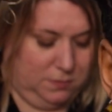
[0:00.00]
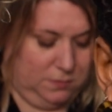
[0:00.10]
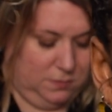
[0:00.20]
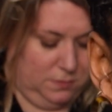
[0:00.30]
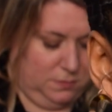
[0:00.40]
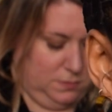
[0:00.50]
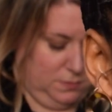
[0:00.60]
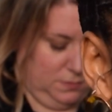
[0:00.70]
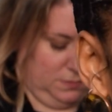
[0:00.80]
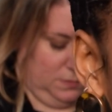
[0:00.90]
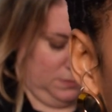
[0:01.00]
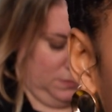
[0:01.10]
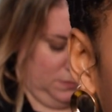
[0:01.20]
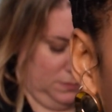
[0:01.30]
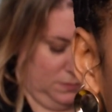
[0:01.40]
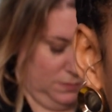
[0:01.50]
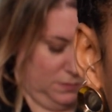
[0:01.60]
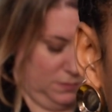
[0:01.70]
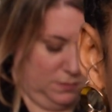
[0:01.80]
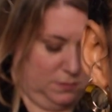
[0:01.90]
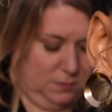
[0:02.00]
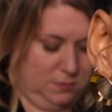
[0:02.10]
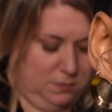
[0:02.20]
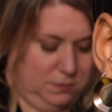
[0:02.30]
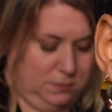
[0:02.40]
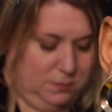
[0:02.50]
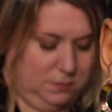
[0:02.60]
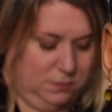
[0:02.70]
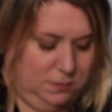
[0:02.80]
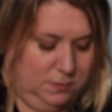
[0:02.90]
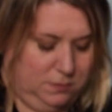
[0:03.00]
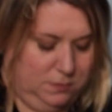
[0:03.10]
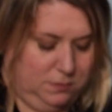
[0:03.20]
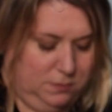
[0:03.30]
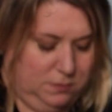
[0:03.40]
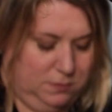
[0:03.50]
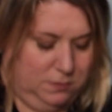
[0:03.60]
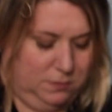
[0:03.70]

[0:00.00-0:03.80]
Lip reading: (not speaking)